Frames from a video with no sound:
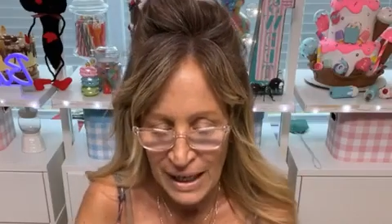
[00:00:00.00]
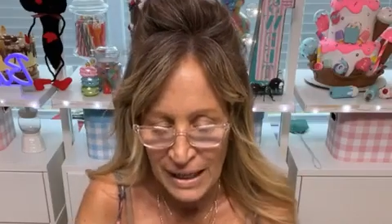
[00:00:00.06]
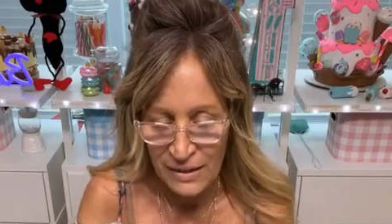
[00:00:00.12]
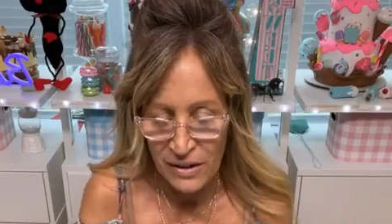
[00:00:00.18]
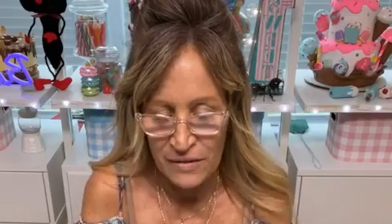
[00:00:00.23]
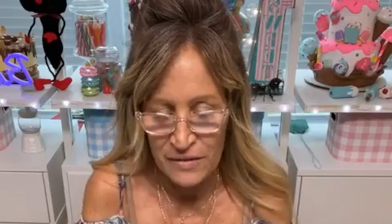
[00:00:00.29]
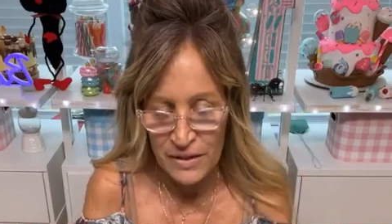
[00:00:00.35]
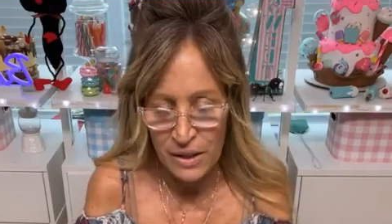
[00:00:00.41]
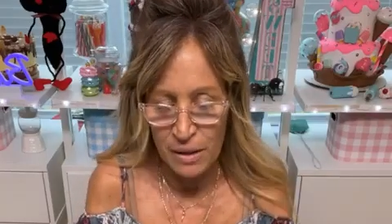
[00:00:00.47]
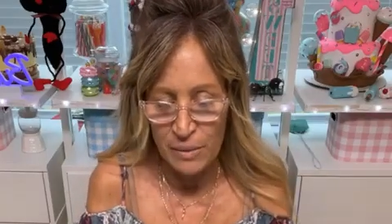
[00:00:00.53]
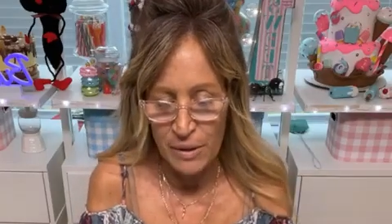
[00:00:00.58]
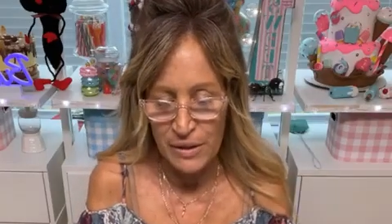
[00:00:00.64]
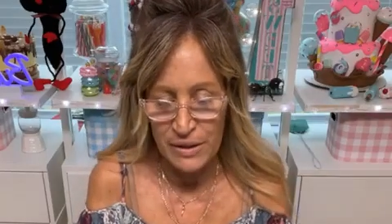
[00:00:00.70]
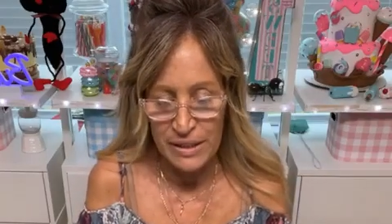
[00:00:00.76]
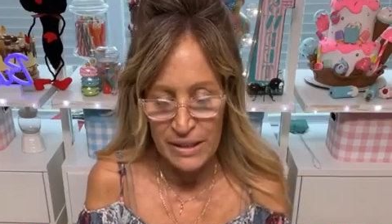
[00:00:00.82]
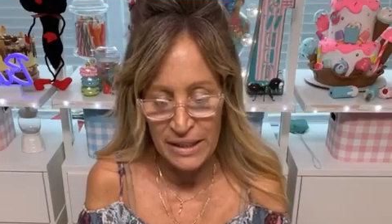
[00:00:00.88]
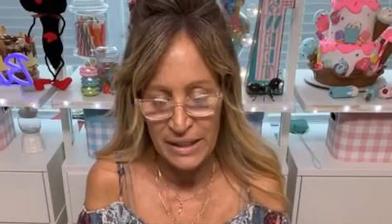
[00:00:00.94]
I love
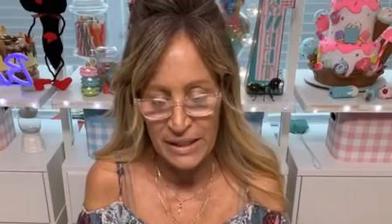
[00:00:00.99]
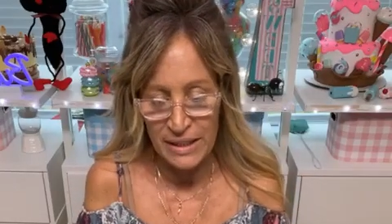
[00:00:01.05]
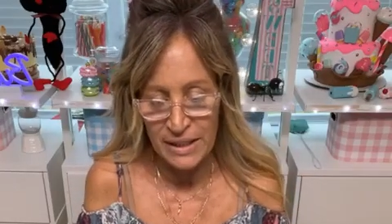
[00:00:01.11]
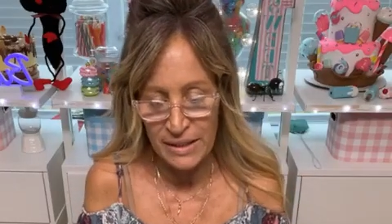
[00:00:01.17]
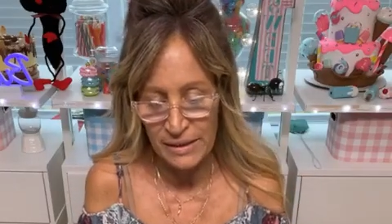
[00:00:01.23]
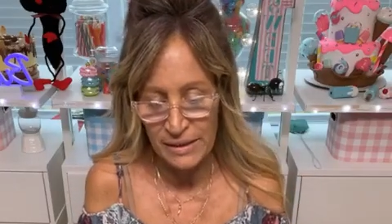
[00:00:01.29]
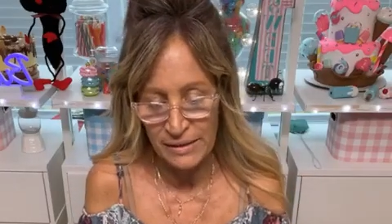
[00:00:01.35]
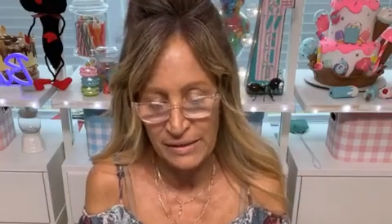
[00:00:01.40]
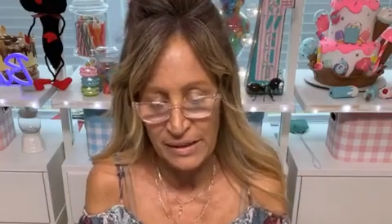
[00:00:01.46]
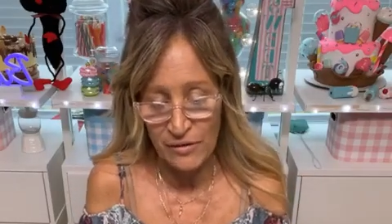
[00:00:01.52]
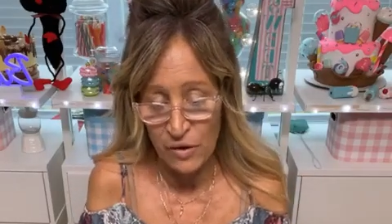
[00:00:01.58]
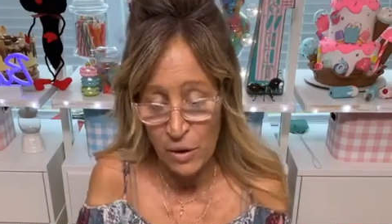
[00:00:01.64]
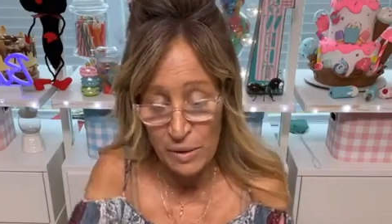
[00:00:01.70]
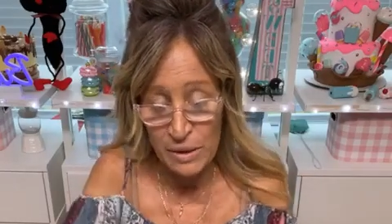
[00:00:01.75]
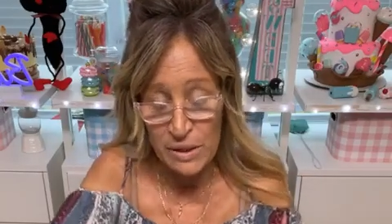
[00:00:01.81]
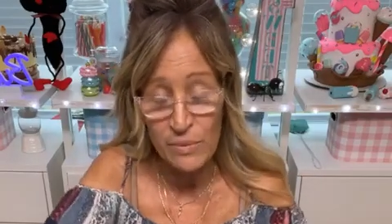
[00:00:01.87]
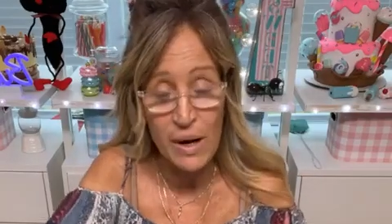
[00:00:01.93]
saltwater tanks. I've
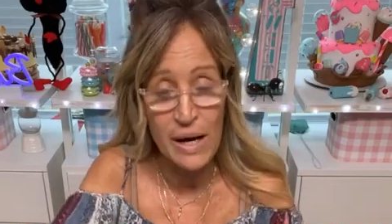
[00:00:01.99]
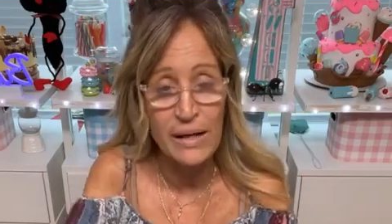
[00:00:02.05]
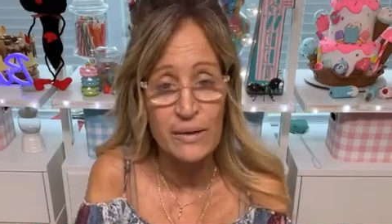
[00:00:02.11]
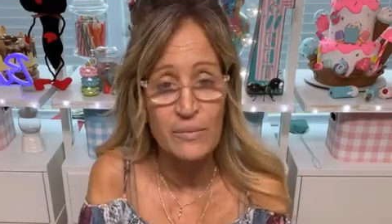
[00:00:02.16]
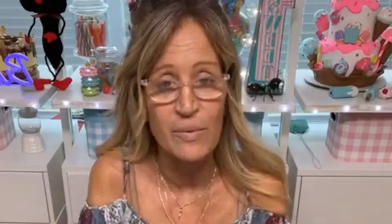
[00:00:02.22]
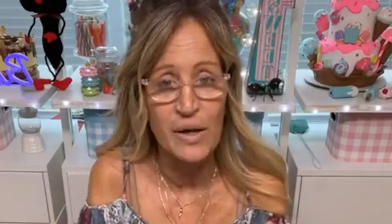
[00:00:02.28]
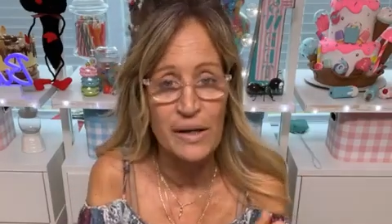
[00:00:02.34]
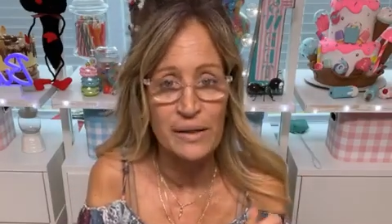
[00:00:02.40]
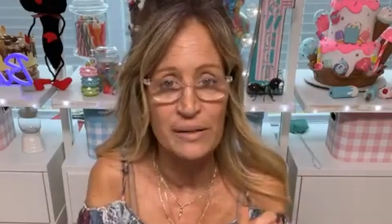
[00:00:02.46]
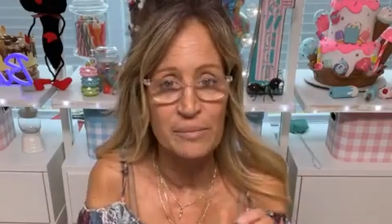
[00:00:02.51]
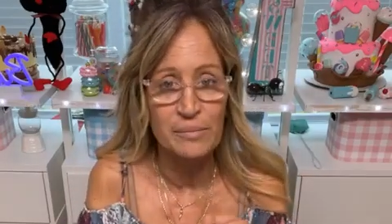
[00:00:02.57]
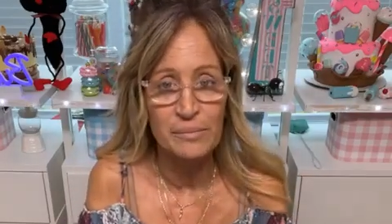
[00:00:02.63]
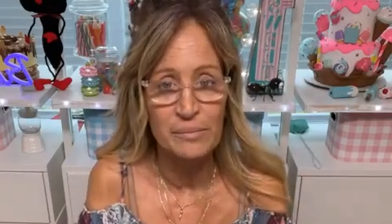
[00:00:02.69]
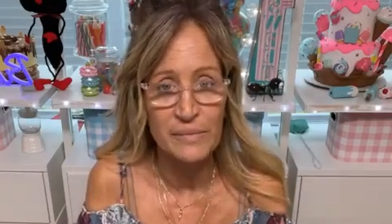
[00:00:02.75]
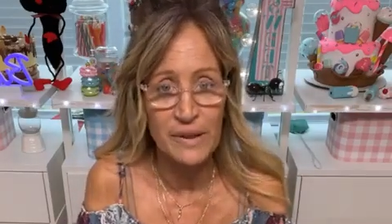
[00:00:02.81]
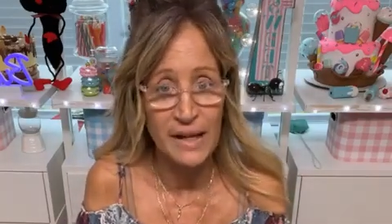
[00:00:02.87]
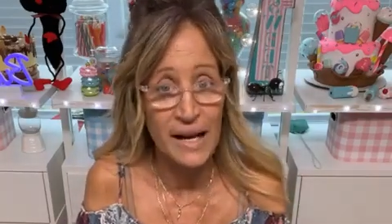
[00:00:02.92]
always wanted one.
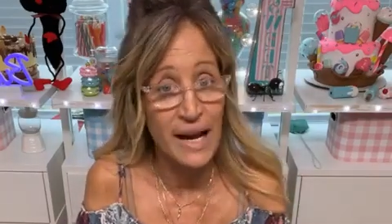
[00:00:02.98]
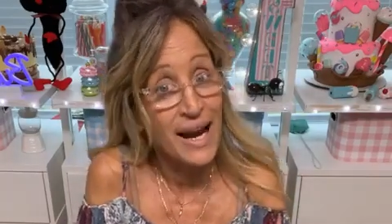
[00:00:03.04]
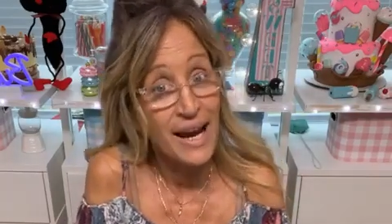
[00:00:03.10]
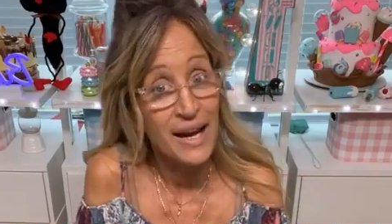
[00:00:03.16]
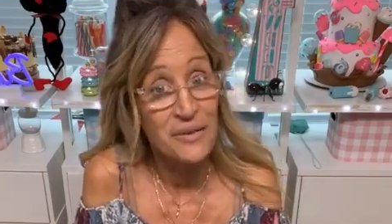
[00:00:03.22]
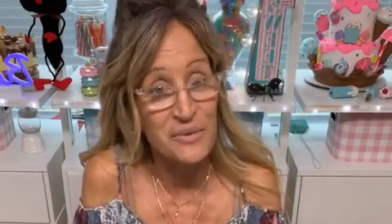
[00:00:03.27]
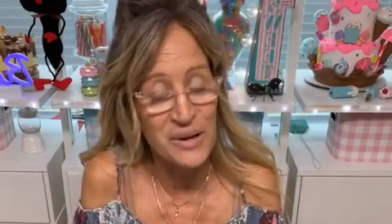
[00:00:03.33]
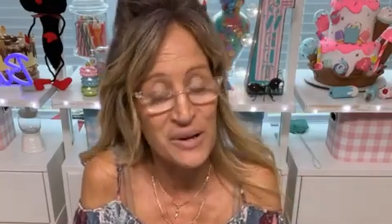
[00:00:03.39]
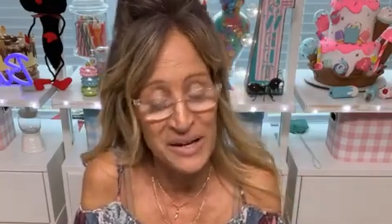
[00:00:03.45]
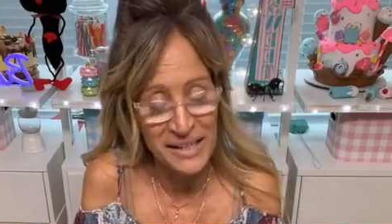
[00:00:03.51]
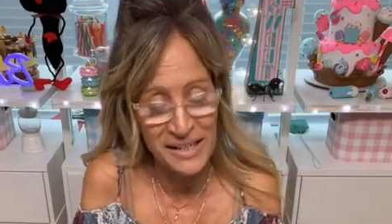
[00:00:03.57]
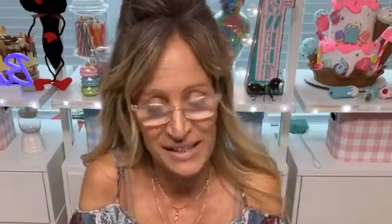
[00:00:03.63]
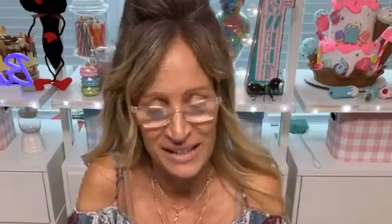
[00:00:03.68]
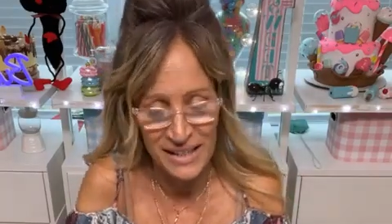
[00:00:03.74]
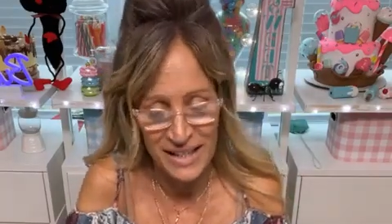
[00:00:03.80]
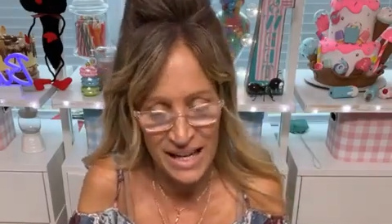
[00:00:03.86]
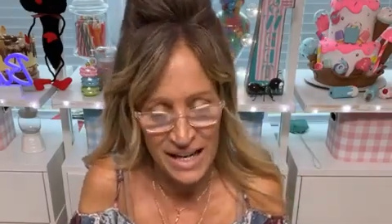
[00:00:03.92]
And I had
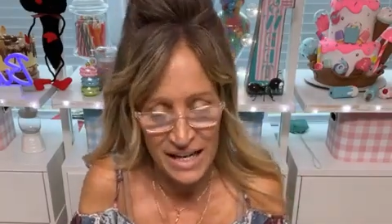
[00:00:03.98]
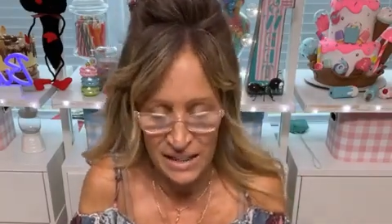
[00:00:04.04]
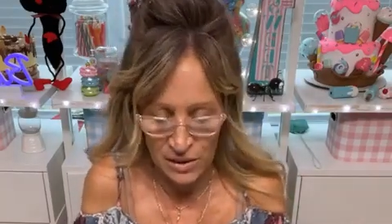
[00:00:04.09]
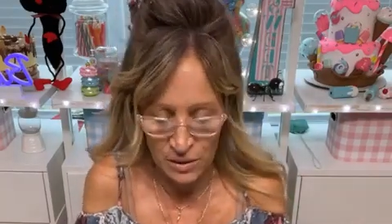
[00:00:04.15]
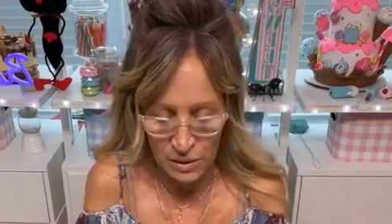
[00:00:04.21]
one, and then I